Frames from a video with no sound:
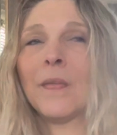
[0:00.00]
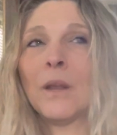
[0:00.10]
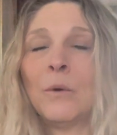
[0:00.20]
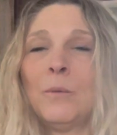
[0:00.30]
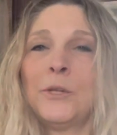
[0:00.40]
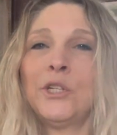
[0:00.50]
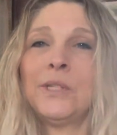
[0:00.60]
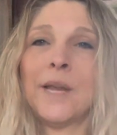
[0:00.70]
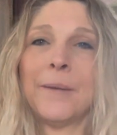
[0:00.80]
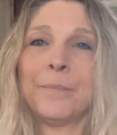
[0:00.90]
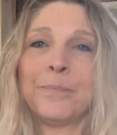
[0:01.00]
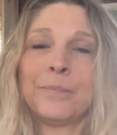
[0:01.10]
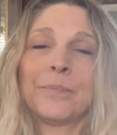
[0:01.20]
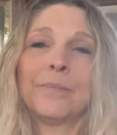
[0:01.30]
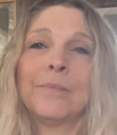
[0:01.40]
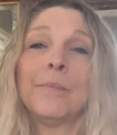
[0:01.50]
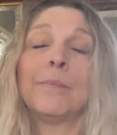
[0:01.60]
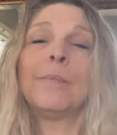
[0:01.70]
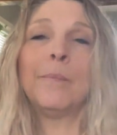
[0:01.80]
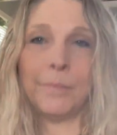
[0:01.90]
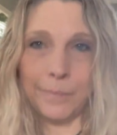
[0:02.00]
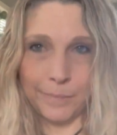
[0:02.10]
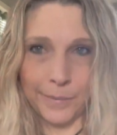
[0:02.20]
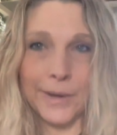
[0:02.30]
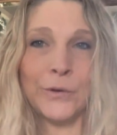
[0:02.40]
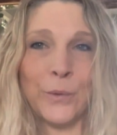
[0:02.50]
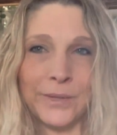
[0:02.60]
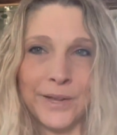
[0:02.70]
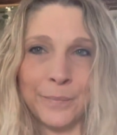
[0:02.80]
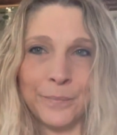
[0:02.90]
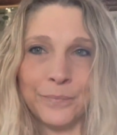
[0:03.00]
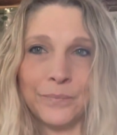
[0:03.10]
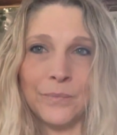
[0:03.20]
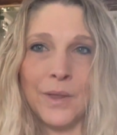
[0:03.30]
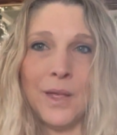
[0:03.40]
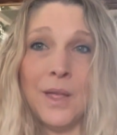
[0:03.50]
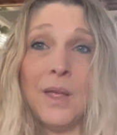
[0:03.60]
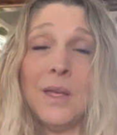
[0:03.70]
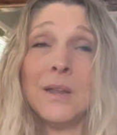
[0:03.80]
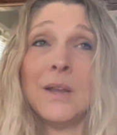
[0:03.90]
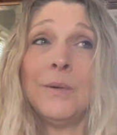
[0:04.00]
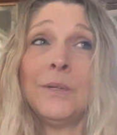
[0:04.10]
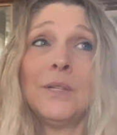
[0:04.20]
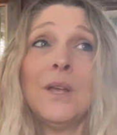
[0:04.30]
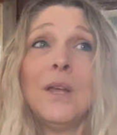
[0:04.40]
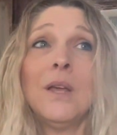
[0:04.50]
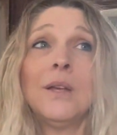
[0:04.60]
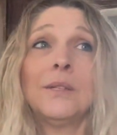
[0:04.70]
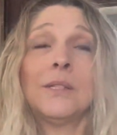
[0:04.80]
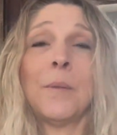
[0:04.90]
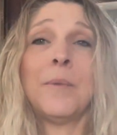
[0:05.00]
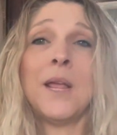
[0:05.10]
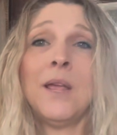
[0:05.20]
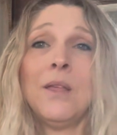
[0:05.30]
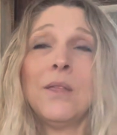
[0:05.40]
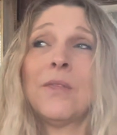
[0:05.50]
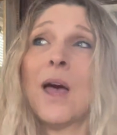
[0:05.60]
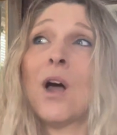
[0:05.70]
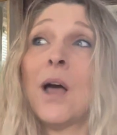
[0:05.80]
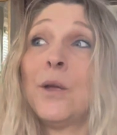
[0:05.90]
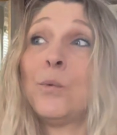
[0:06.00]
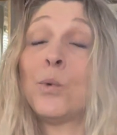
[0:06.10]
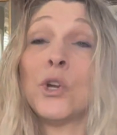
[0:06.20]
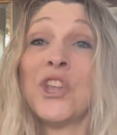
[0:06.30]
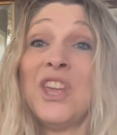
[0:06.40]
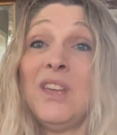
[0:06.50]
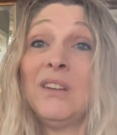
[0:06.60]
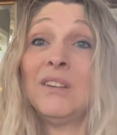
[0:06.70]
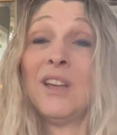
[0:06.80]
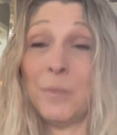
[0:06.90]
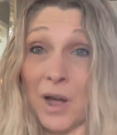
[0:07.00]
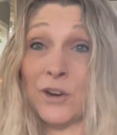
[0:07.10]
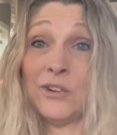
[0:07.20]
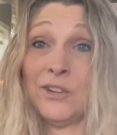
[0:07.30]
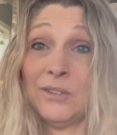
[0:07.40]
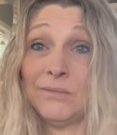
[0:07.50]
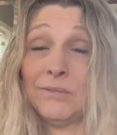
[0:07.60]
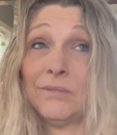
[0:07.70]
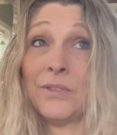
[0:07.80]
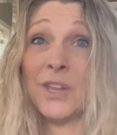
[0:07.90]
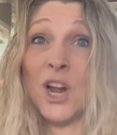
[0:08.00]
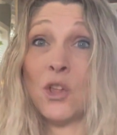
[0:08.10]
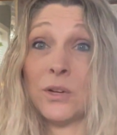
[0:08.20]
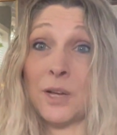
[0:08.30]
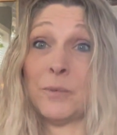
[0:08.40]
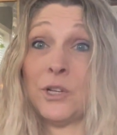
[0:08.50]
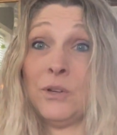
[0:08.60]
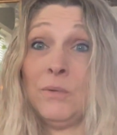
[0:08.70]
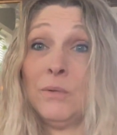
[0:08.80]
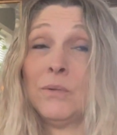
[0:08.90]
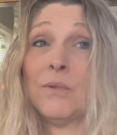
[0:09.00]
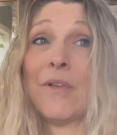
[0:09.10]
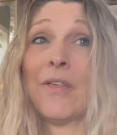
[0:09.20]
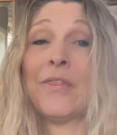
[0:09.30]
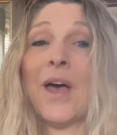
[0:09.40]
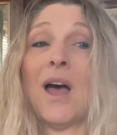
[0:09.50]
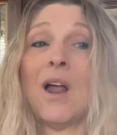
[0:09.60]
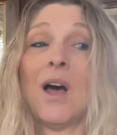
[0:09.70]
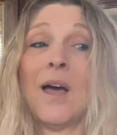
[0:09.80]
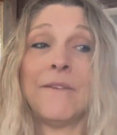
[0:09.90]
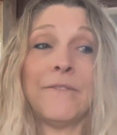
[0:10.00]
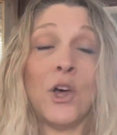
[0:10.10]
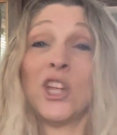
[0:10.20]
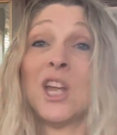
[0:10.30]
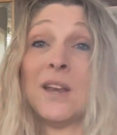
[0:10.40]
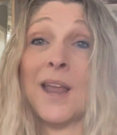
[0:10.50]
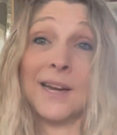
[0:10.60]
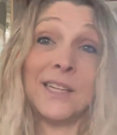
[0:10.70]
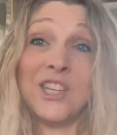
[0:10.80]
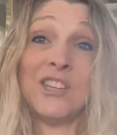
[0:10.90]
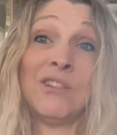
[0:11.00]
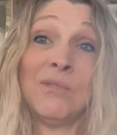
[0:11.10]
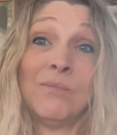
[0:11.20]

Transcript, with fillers: I won't mention his name, but I told him. And he was somebody that I really admired, that I looked up to, that I felt connected to,